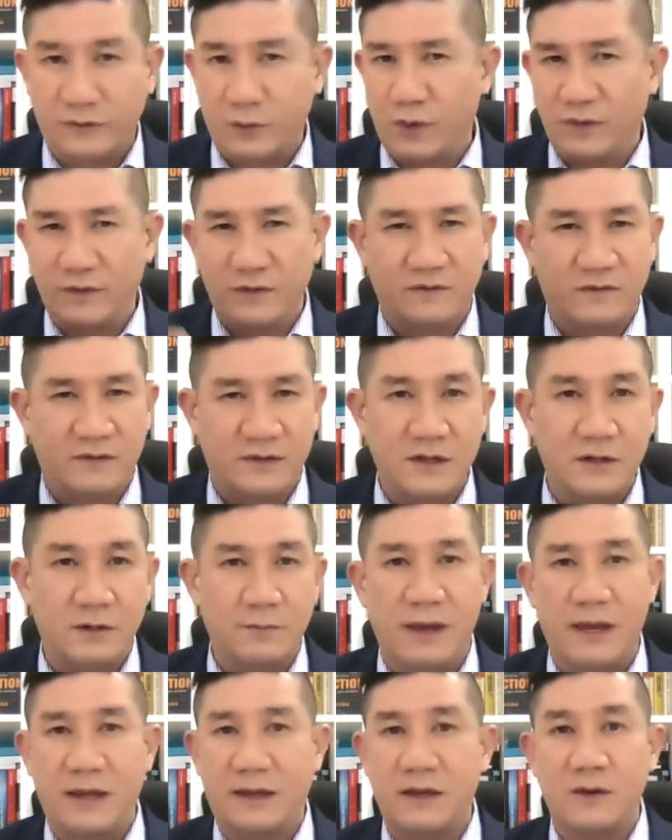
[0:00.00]
whether it's deal
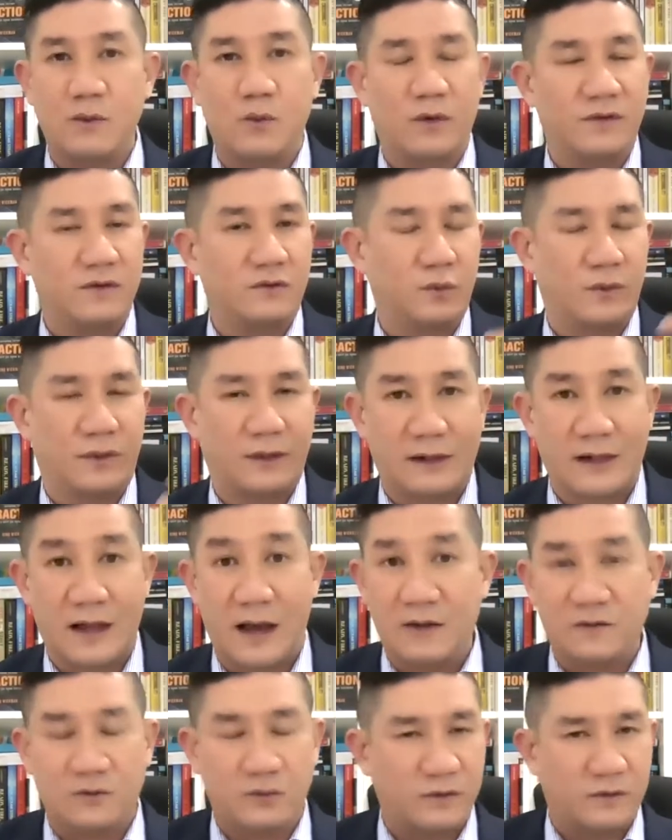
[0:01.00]
making, whether it's with
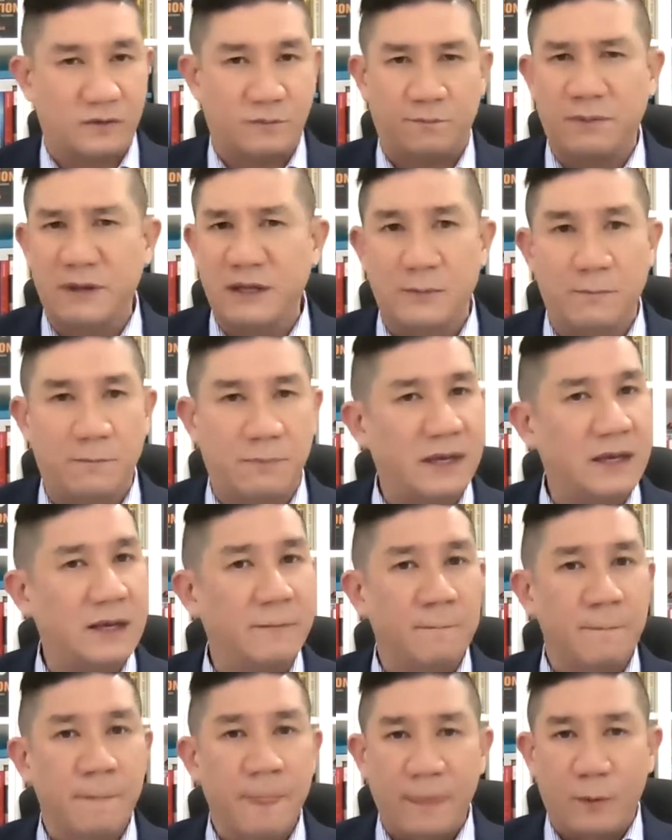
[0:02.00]
clients, whether it's B two B,
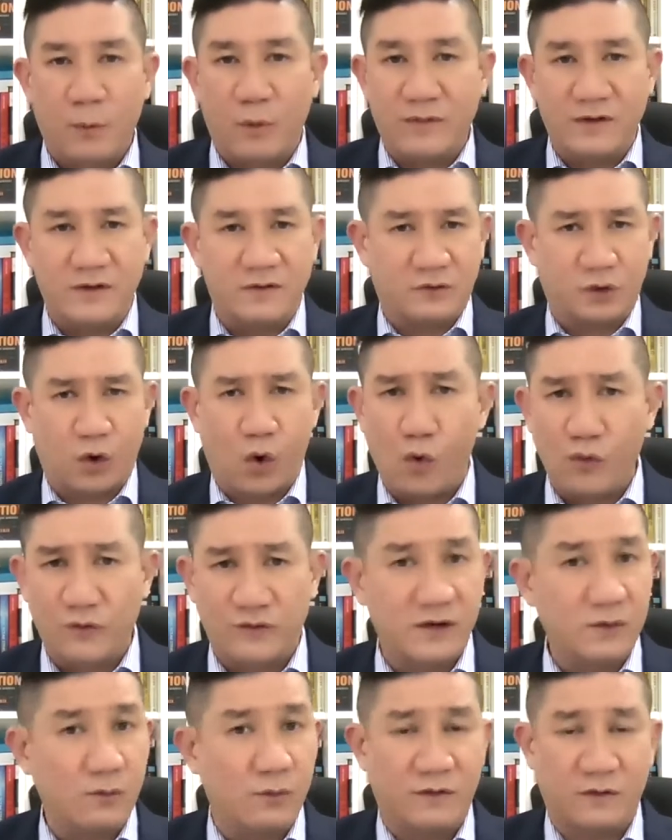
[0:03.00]
whether it's
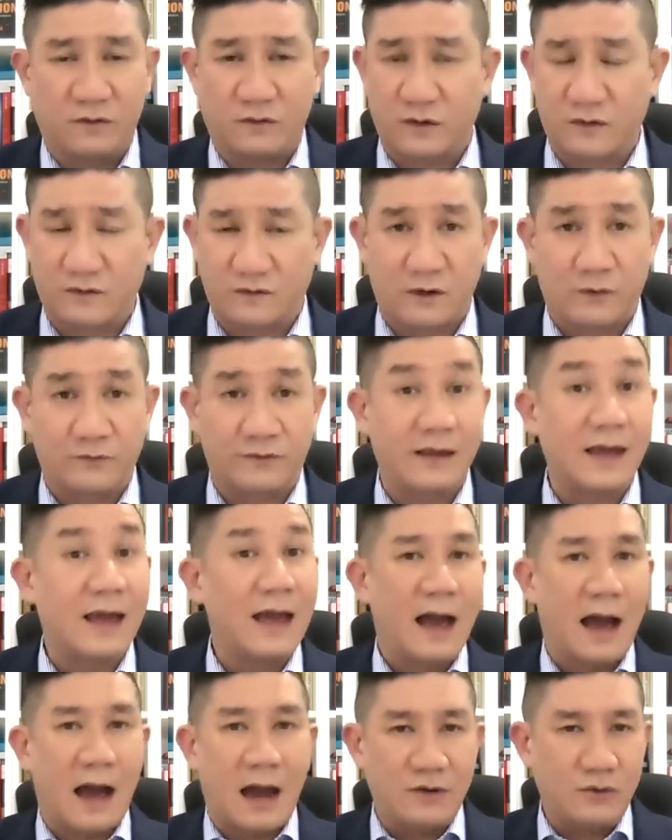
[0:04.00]
coaching, whether it's consulting.
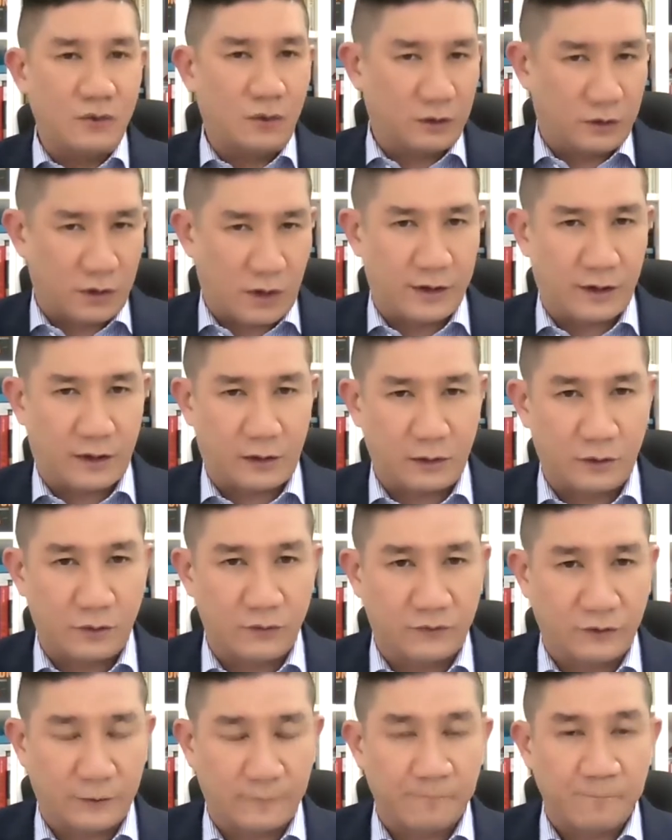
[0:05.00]
I do a lot of
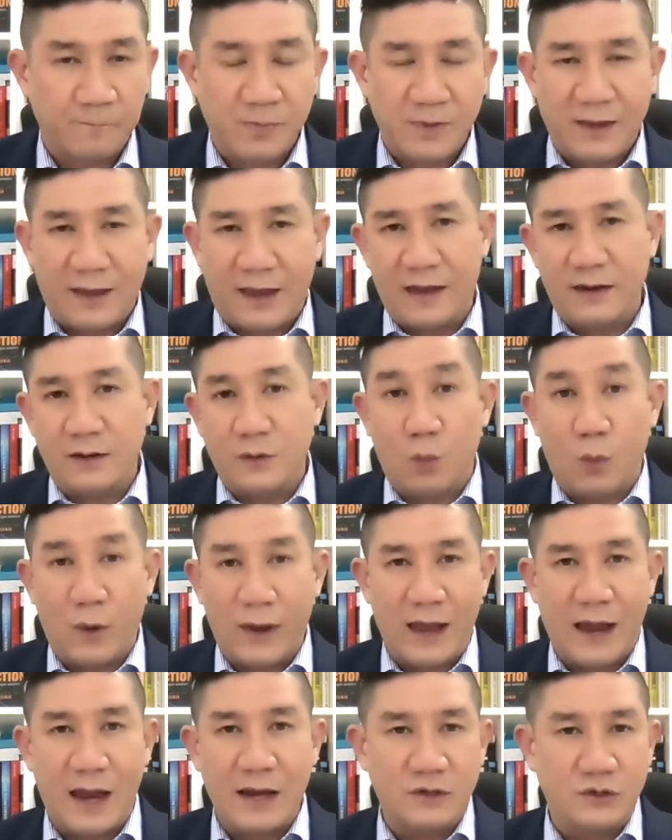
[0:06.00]
closing, and the
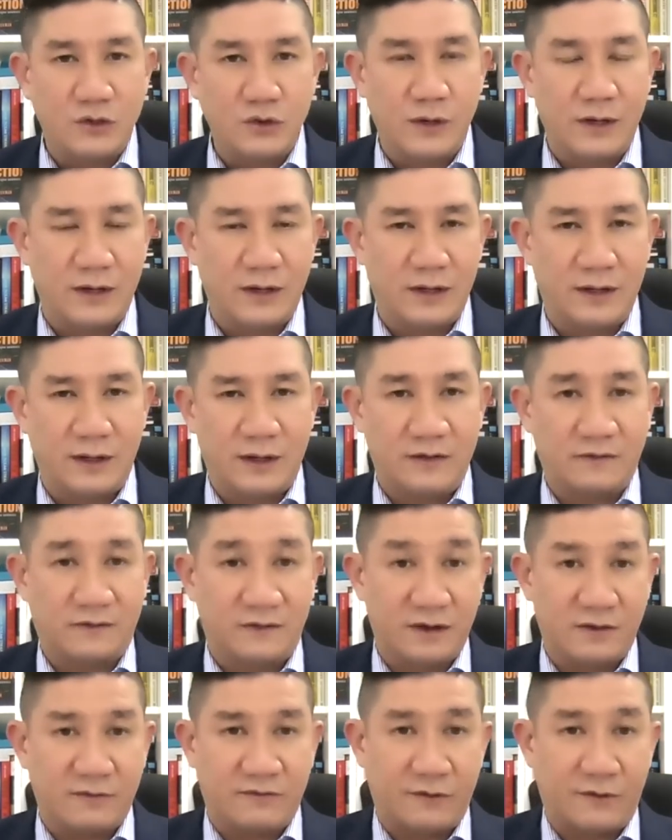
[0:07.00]
way I do it is
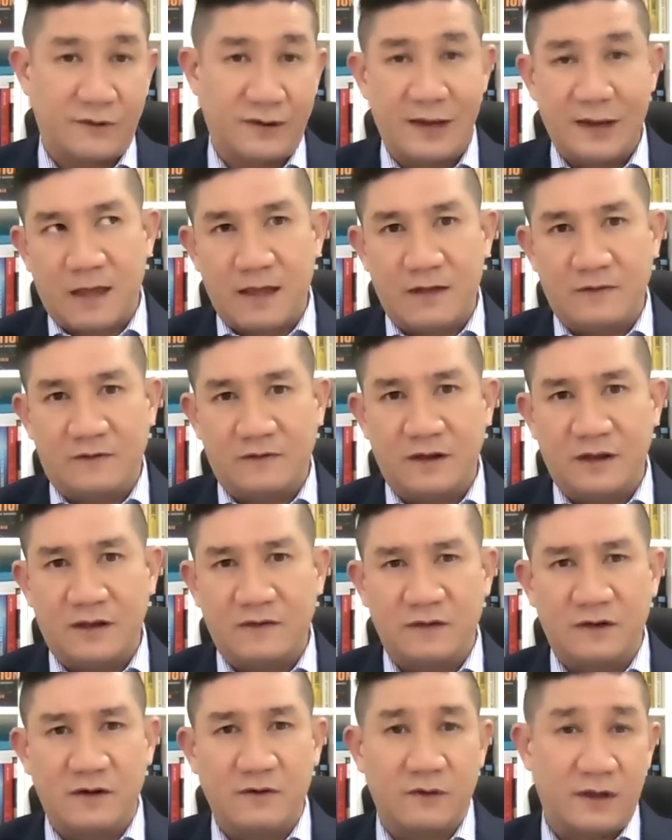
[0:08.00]
in a very it's
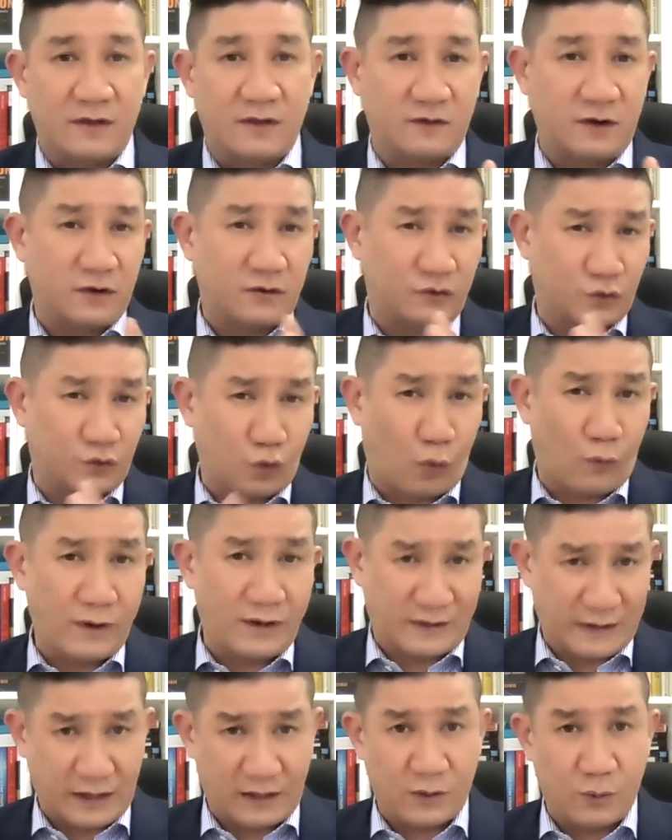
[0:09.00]
it's in a it's in a
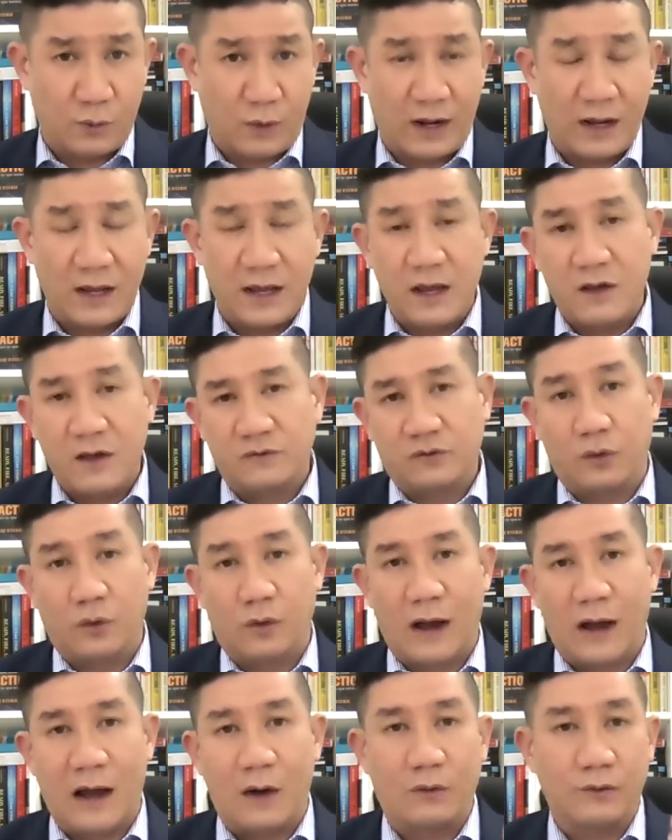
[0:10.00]
storytelling way.
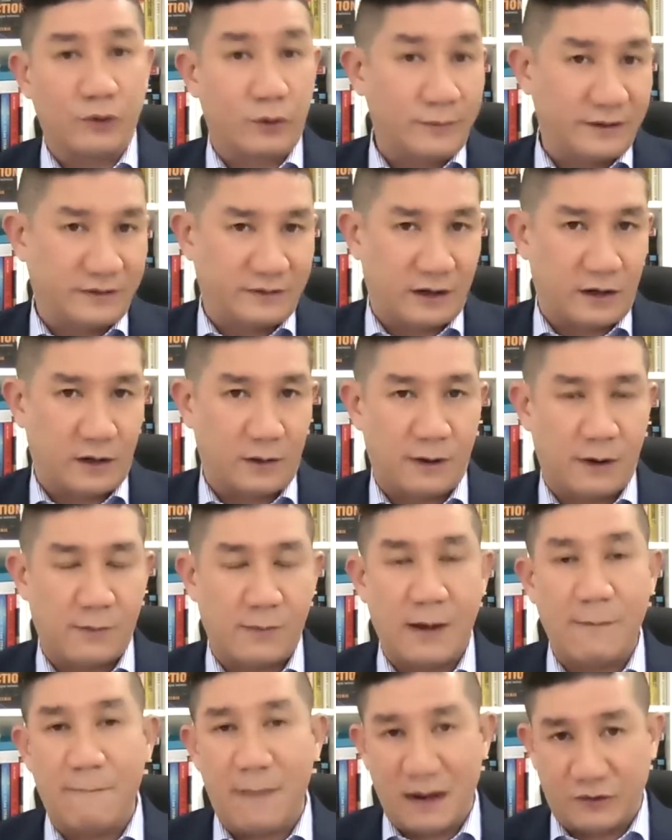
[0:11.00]
So I will normally tell about
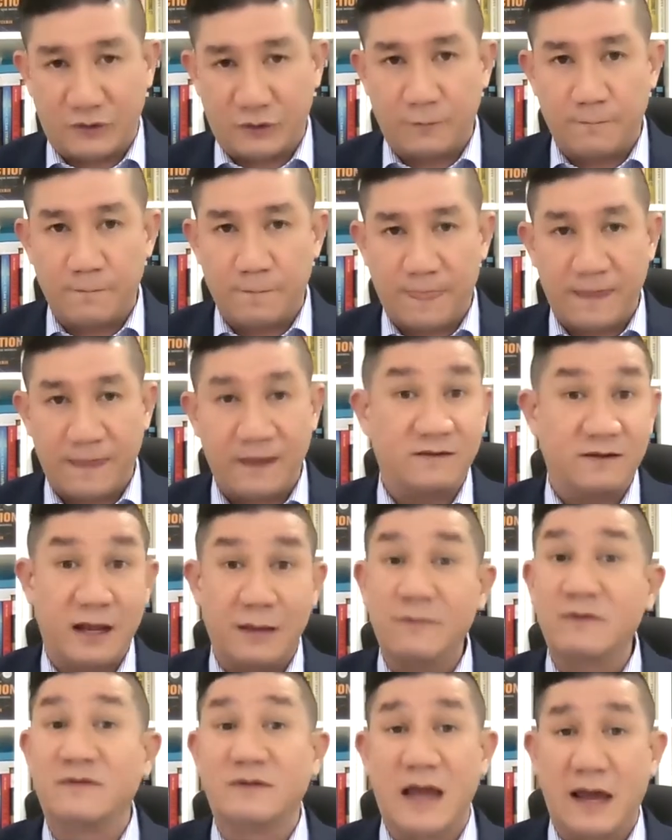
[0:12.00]
my mentor. His
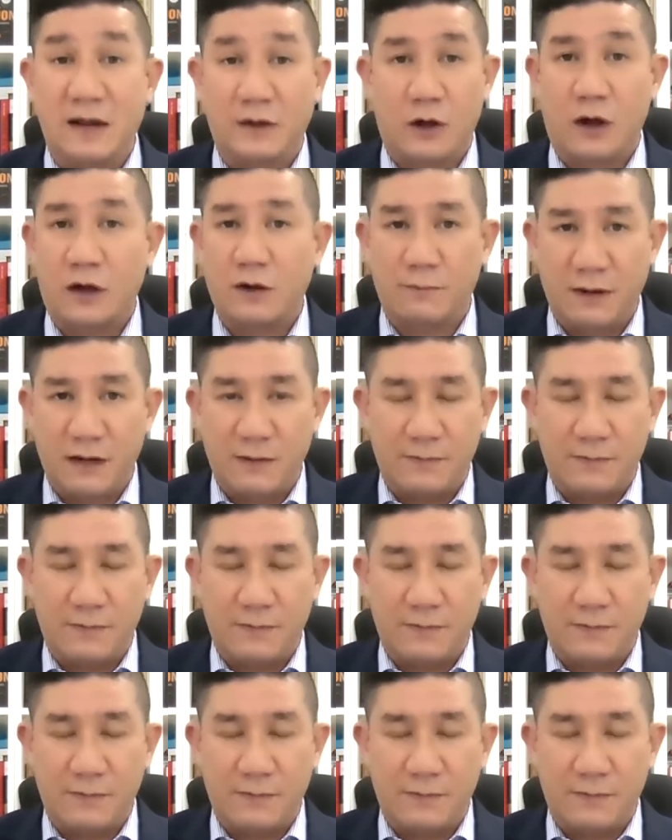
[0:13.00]
name is Dan Lok. Many